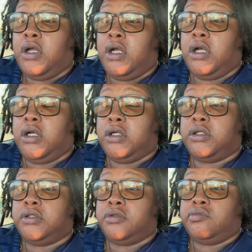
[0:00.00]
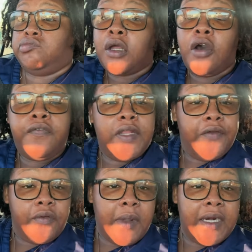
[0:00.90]
Um, hopefully
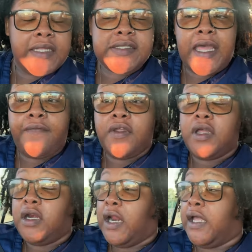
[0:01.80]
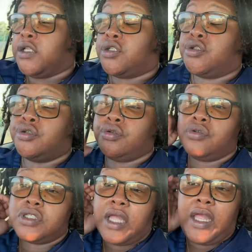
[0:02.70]
everybody is having a nice
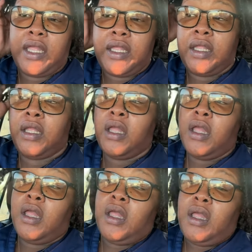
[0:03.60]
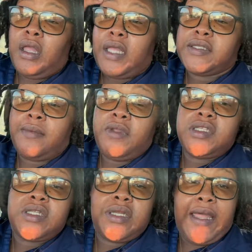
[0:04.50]
Tuesday. As I
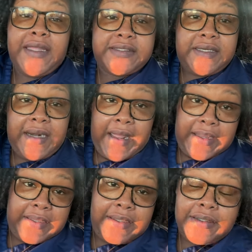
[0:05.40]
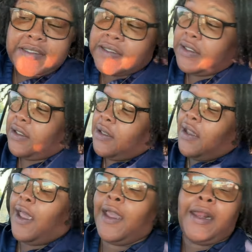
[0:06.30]
mentioned last night,
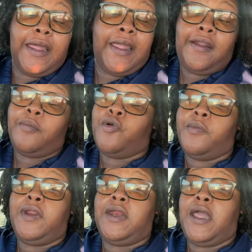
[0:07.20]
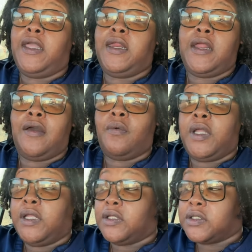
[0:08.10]
I got a hair appointment and I cannot
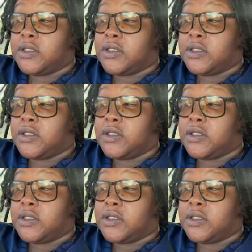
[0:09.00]
wait.